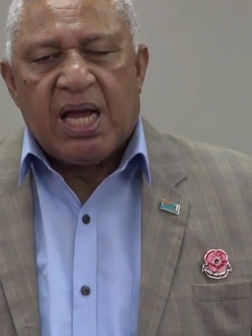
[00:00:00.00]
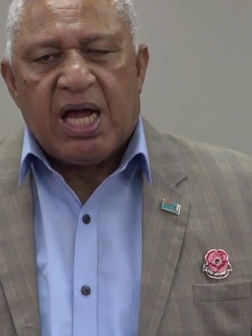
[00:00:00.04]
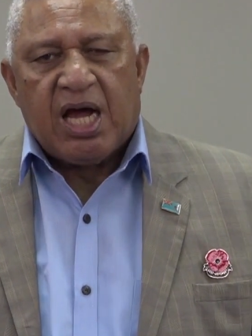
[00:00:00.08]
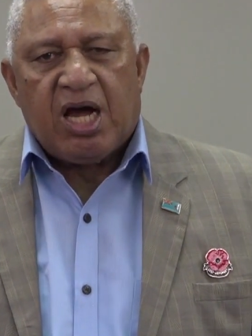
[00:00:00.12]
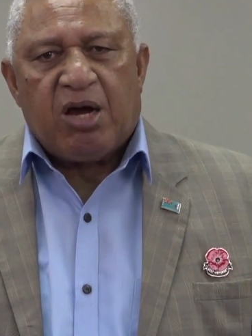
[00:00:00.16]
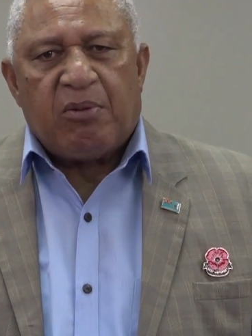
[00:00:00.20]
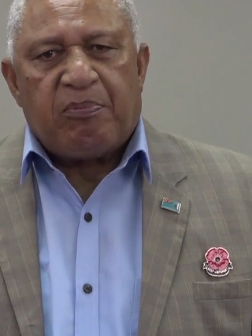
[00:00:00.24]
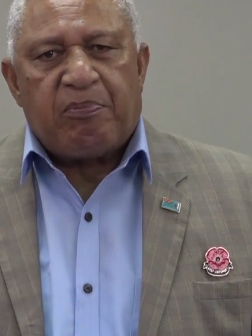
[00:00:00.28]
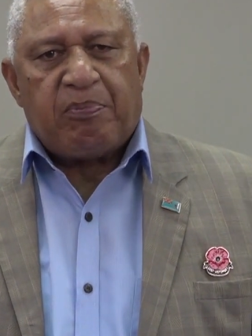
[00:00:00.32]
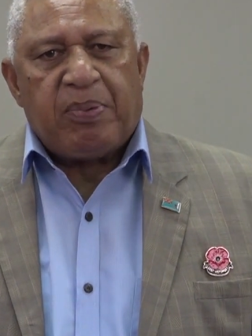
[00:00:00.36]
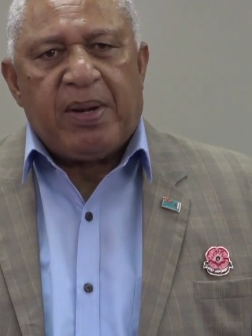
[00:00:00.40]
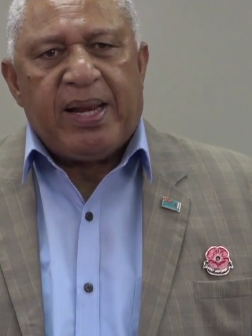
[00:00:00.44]

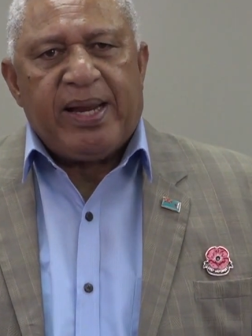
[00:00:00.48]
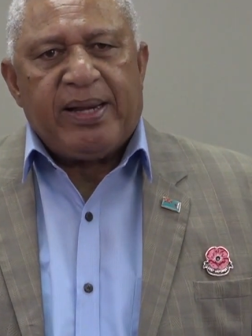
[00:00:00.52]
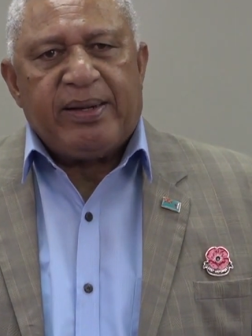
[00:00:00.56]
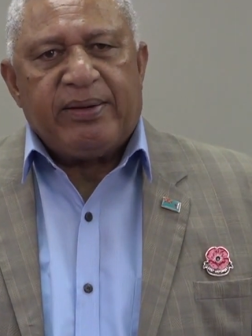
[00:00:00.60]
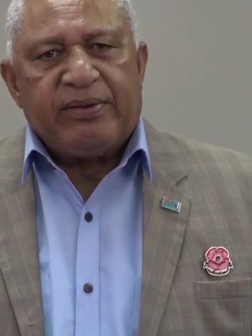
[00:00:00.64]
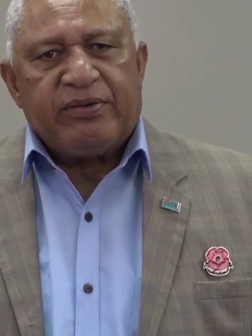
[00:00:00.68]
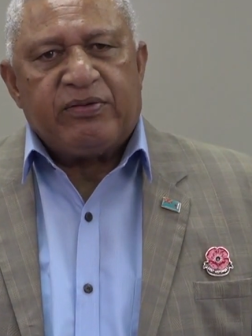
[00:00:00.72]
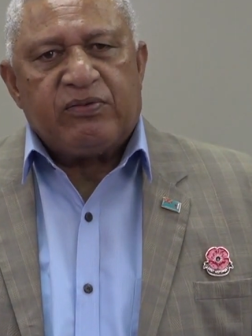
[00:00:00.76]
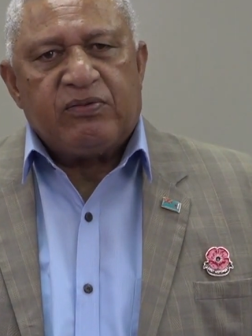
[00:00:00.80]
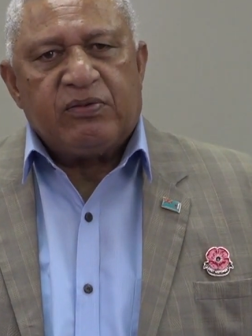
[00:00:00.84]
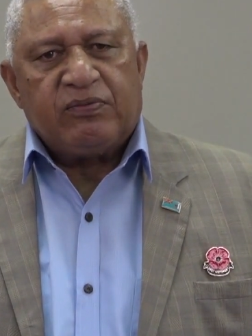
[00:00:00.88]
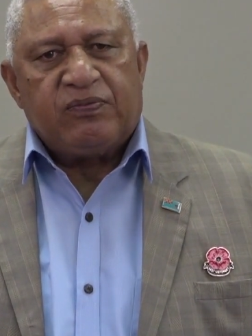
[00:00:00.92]
Our
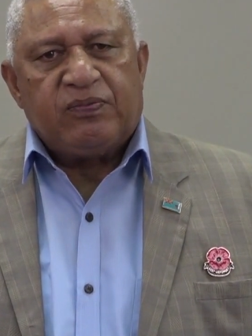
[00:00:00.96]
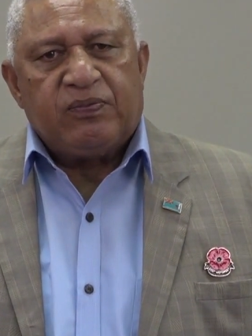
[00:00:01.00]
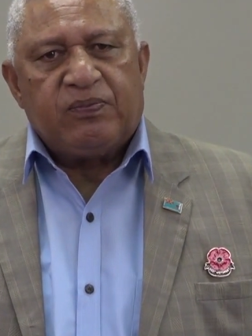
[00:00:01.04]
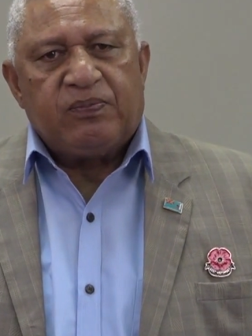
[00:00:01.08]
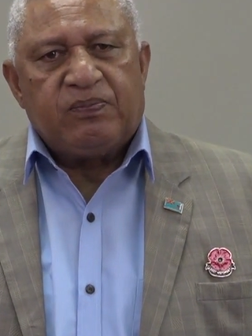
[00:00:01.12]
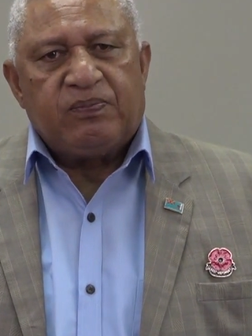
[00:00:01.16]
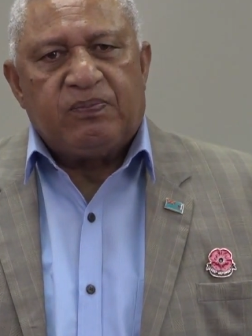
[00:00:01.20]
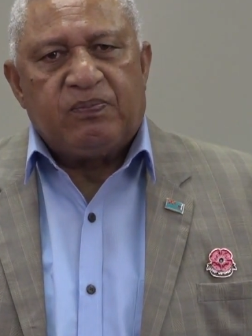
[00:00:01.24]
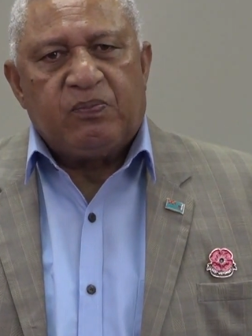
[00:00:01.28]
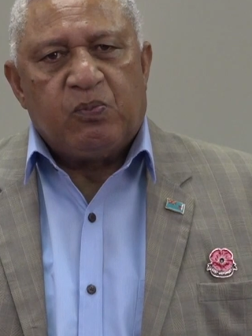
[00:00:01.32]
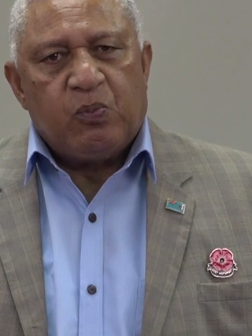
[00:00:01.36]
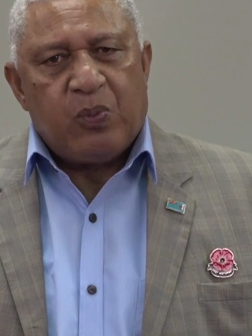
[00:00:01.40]
plan is to
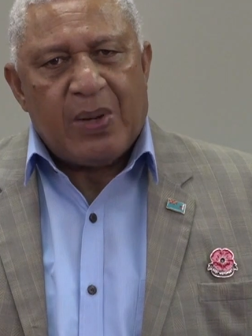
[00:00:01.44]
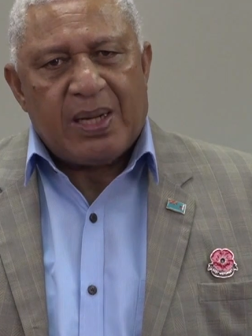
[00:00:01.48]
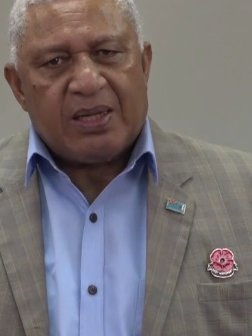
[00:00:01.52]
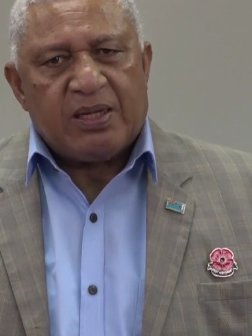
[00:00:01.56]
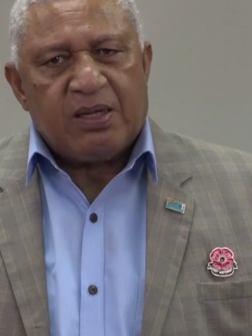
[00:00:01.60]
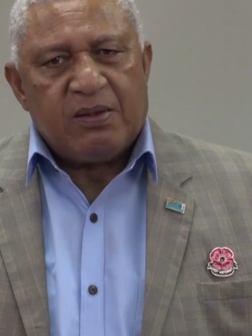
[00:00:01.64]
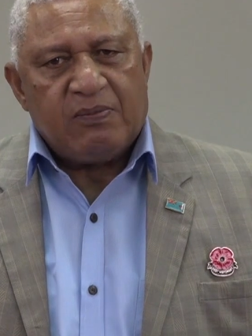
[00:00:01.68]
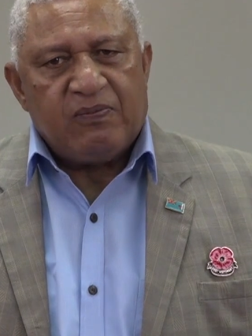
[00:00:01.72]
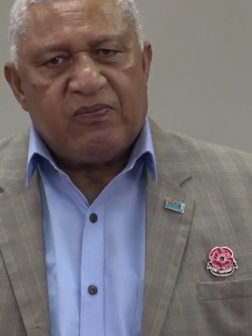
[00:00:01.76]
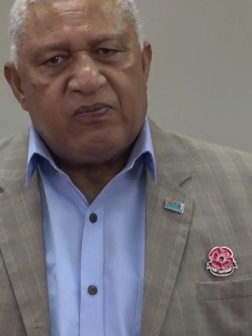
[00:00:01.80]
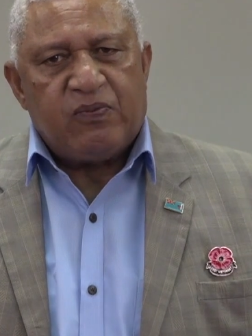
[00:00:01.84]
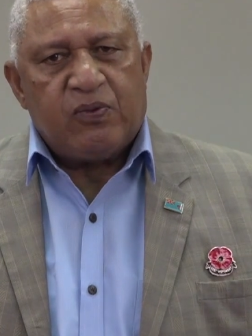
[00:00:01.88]

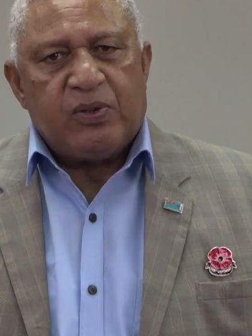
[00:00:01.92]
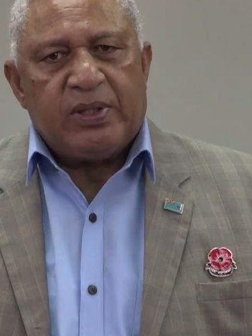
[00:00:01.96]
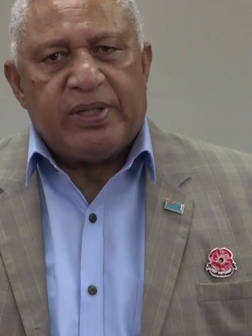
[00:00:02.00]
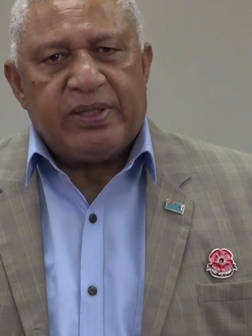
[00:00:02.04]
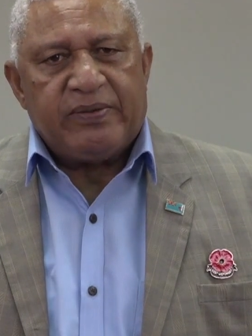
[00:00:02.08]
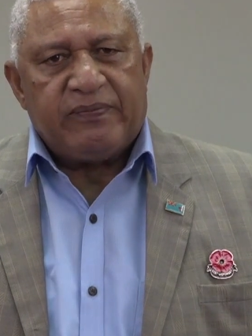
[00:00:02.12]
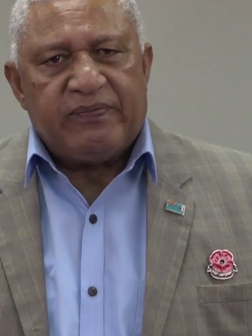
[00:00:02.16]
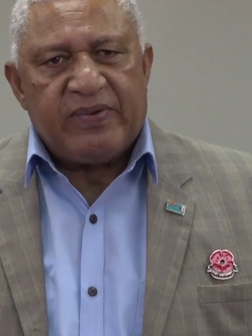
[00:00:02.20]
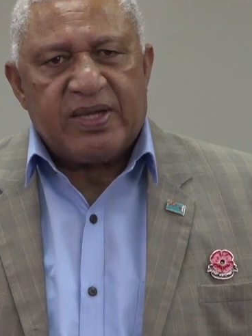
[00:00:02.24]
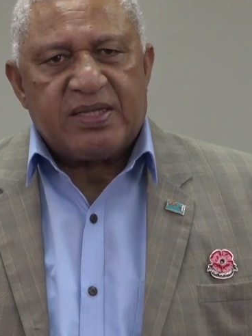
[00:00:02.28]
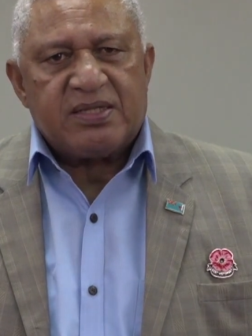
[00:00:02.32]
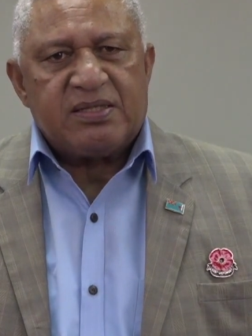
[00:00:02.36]
welcome
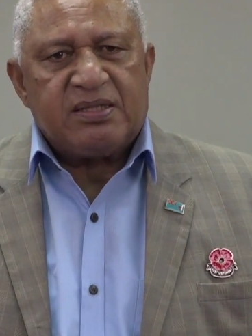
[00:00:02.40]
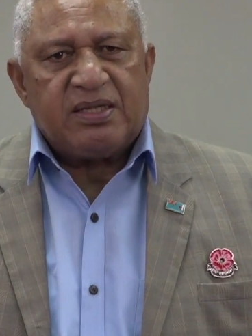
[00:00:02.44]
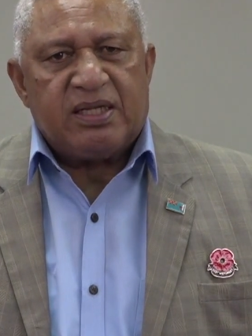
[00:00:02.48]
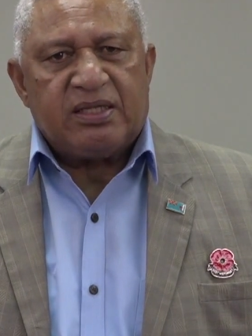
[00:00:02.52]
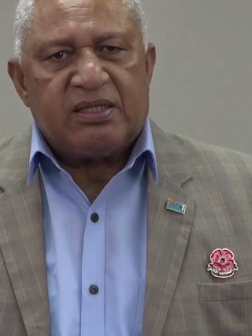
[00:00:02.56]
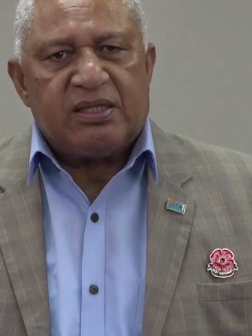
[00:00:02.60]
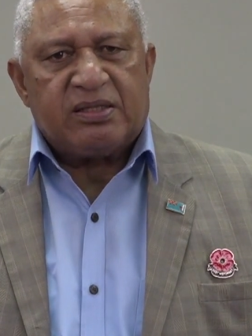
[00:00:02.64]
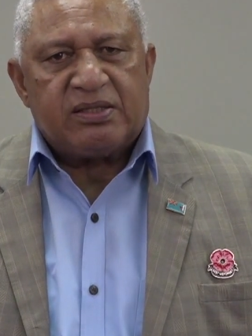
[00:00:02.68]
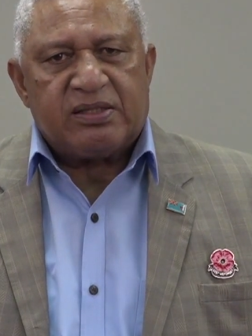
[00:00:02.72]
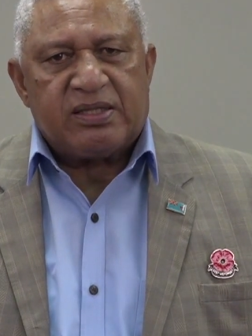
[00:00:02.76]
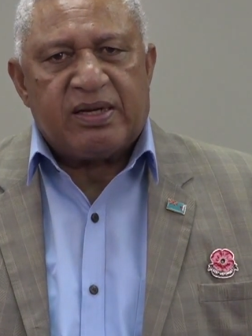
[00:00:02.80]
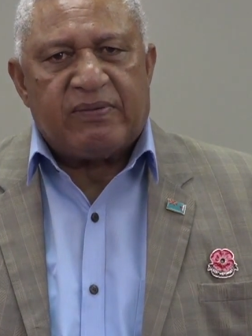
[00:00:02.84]
fully
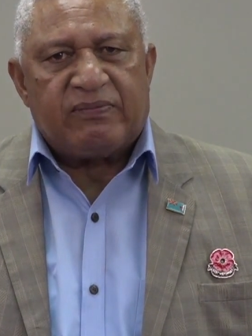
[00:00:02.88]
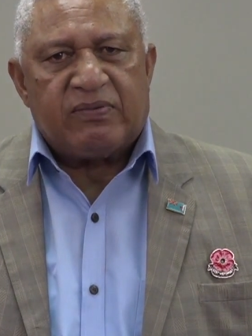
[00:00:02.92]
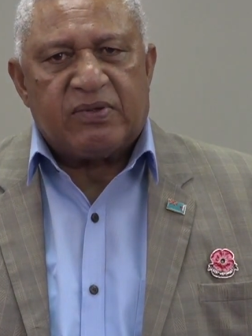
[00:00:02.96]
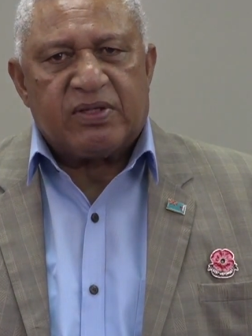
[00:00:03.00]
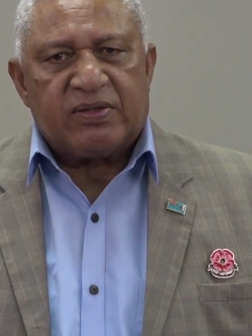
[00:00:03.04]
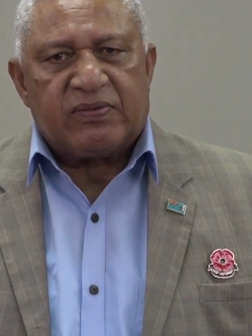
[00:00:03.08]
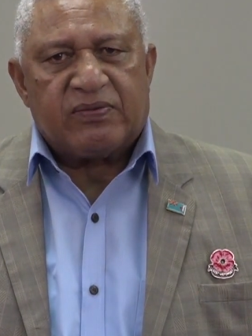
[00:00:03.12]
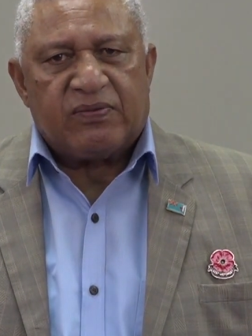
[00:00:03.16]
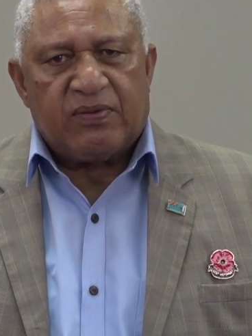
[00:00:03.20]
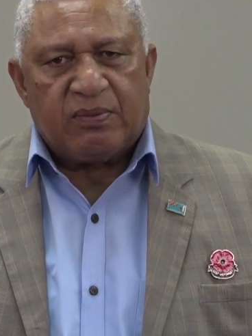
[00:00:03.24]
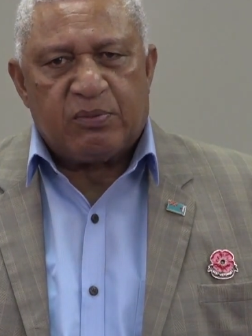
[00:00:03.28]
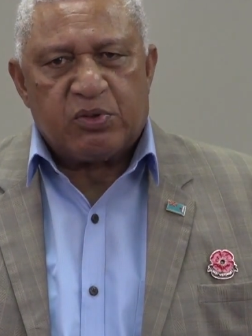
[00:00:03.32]
vaccinated
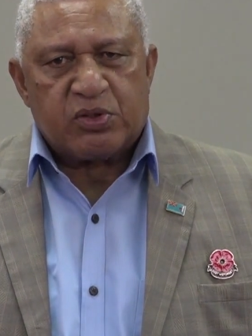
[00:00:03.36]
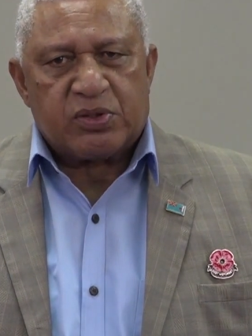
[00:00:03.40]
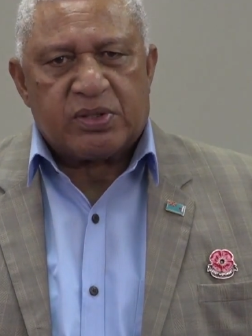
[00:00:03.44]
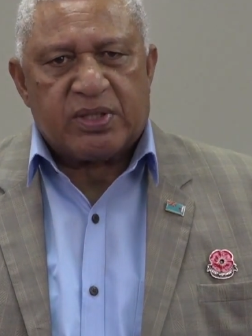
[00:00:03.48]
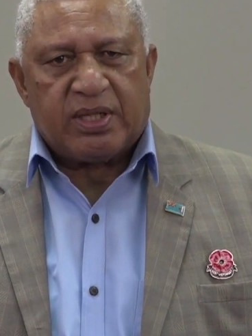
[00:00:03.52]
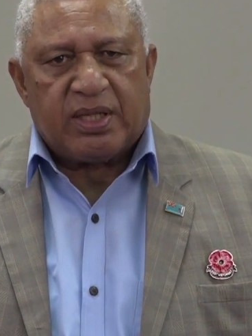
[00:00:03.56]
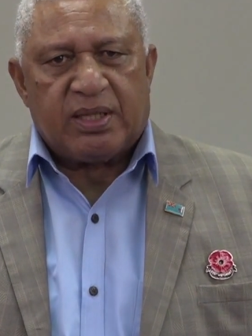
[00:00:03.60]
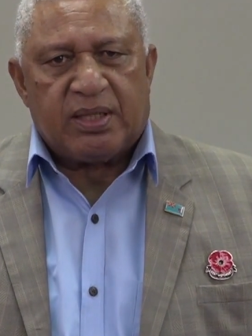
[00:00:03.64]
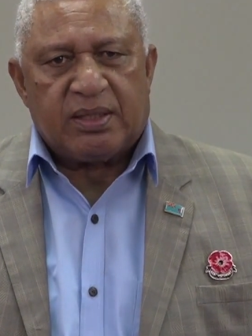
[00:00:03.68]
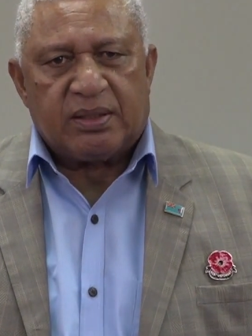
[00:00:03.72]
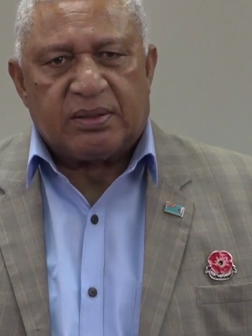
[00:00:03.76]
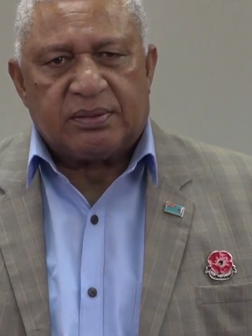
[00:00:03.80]
travelers from
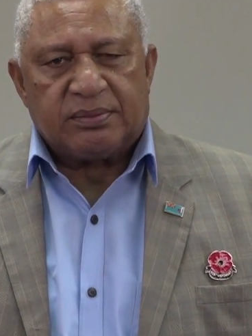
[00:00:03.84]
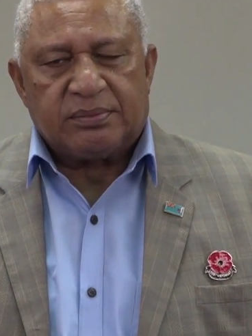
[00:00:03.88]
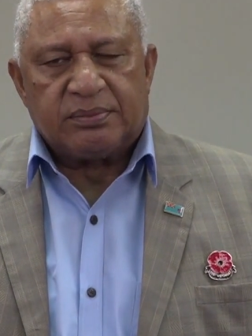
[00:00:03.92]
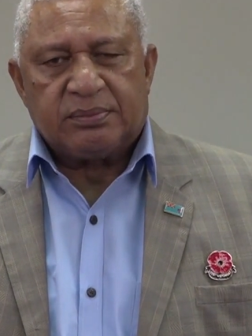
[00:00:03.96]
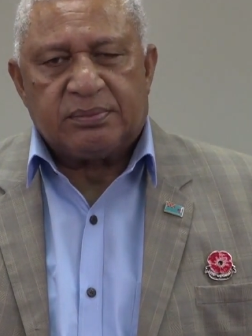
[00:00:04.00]
Australia.